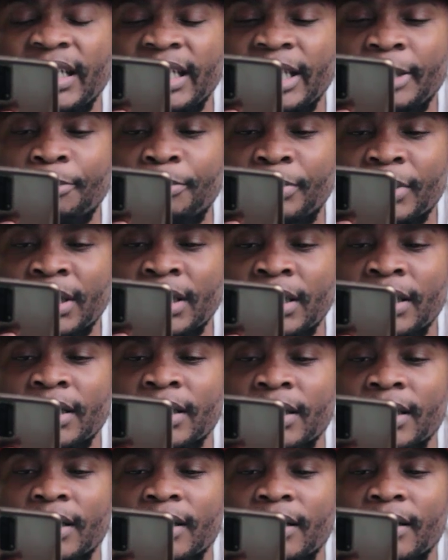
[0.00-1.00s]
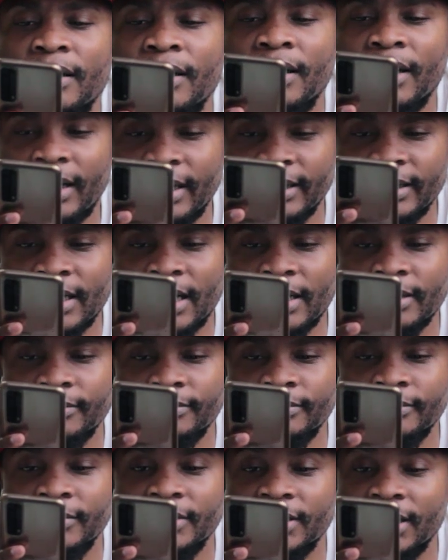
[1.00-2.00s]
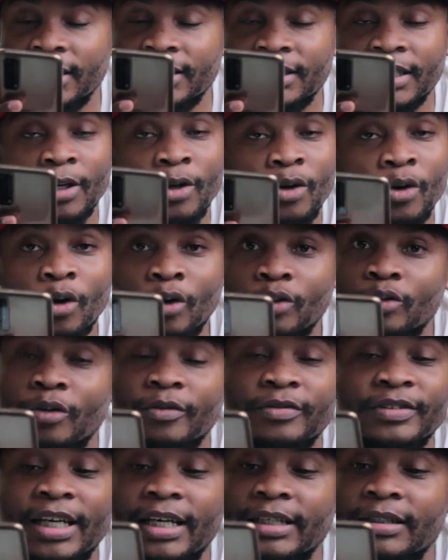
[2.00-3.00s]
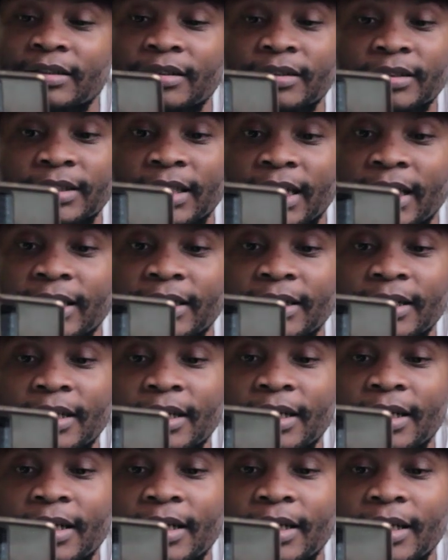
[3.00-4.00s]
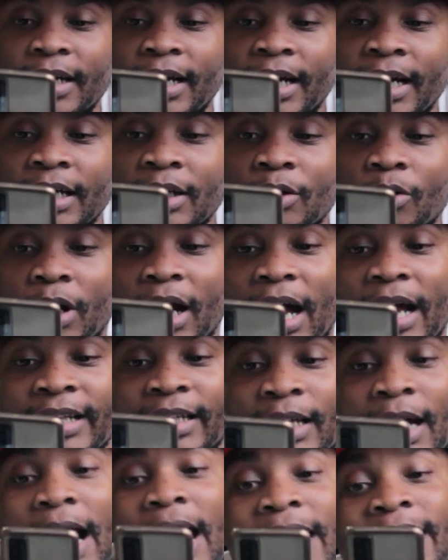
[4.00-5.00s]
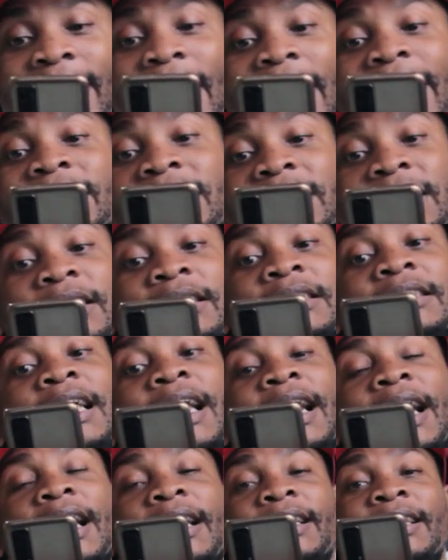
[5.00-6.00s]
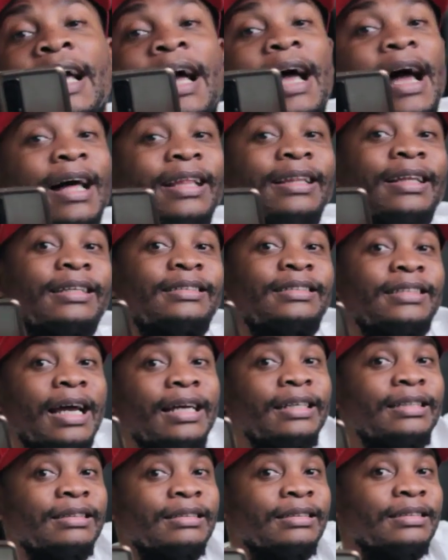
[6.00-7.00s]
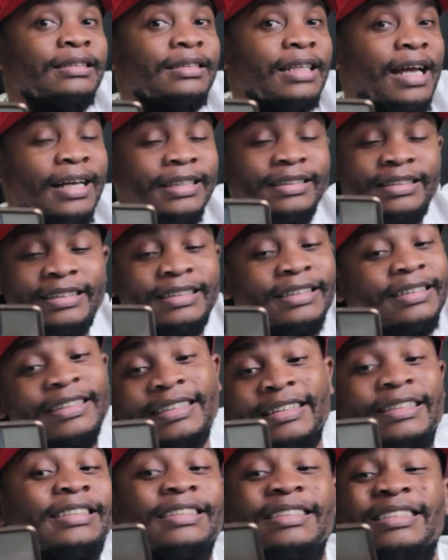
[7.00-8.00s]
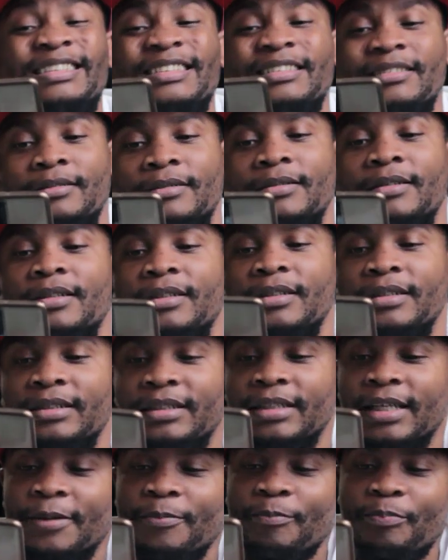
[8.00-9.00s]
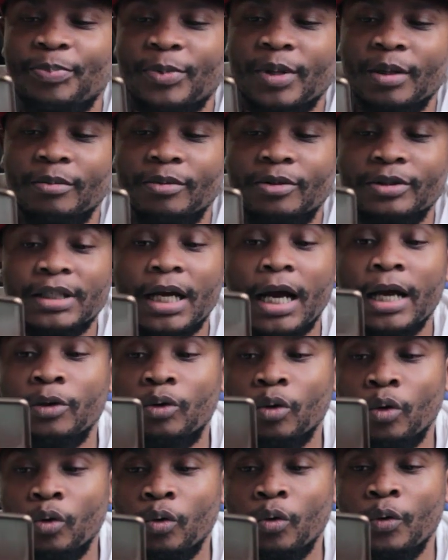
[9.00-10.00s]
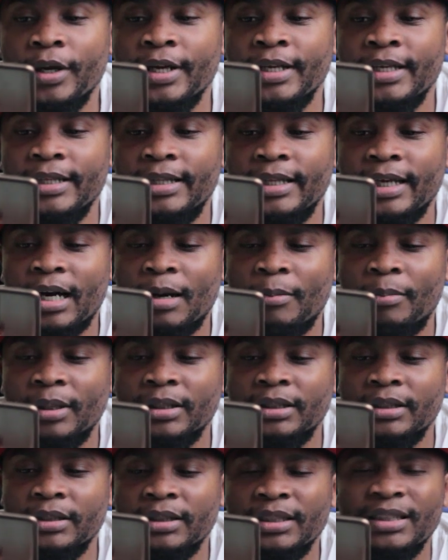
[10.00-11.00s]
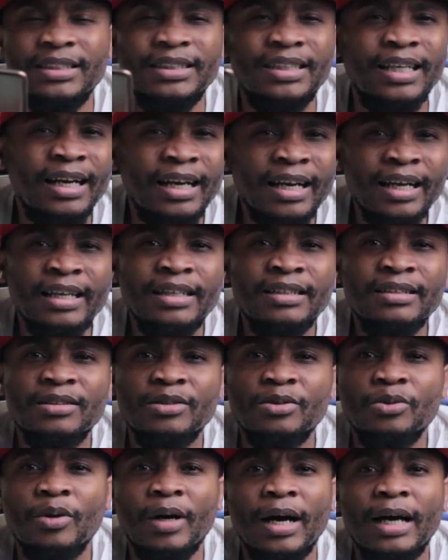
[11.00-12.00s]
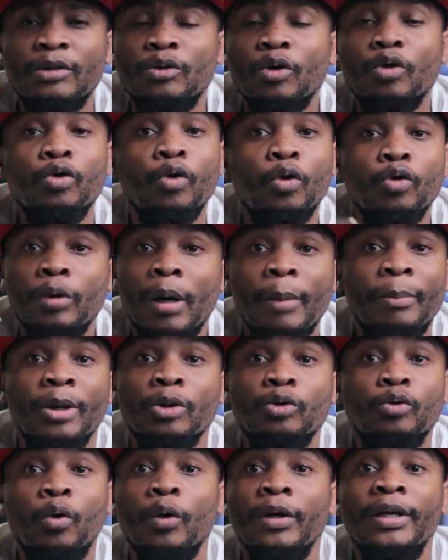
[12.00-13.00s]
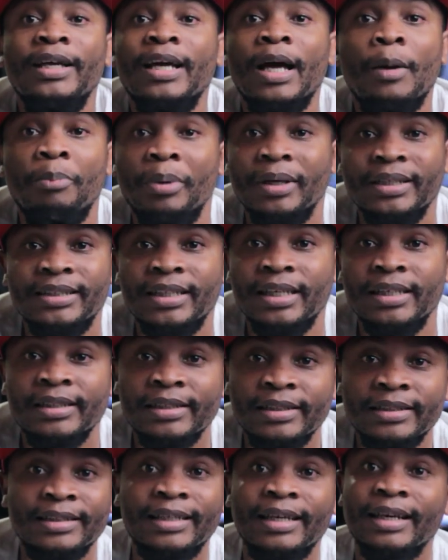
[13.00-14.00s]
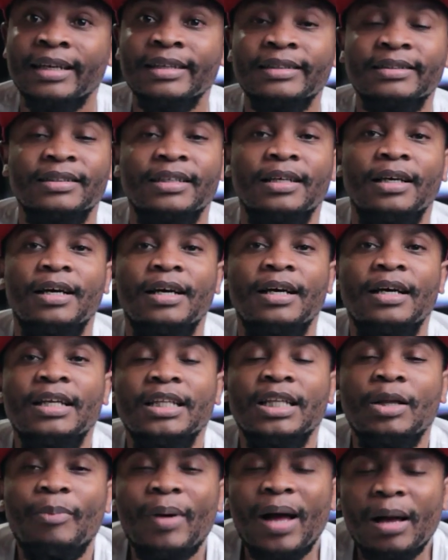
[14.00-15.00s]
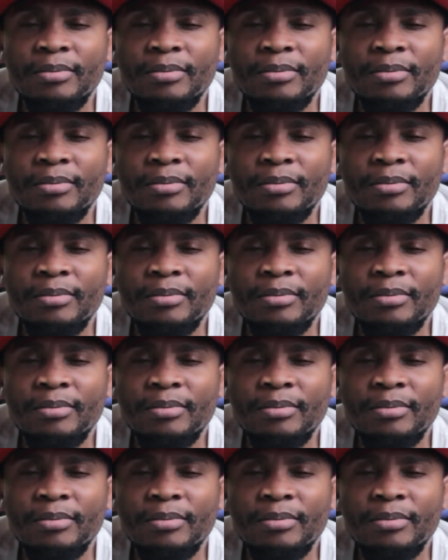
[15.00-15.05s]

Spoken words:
E.B. Lakanyan. There's a lot of titles there. And there are other articles there are other titles I didn't read here. Because I don't know anything about it. His grace, you know, I don't know about calling a person His grace. The